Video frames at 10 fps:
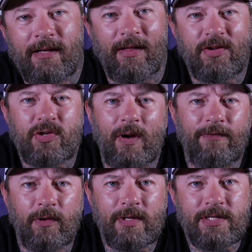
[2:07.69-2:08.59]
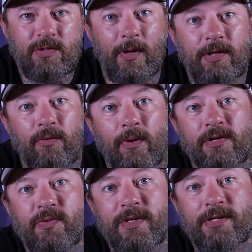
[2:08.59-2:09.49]
Now, there's quite a few reasons why you'd
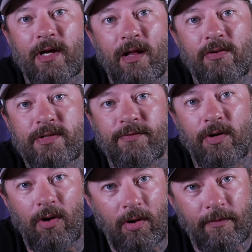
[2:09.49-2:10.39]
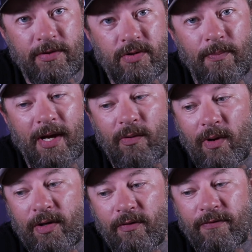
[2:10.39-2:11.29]
want to switch the colors of your artificial bait
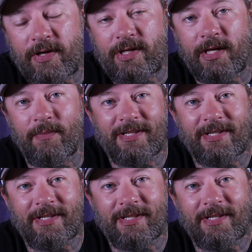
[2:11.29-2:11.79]
while you're fishing,